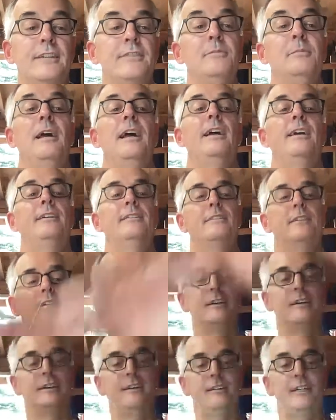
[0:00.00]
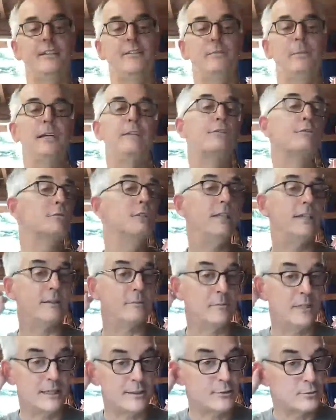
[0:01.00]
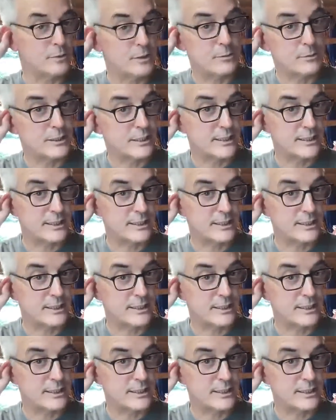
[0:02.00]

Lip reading: my dream. That's where we're going to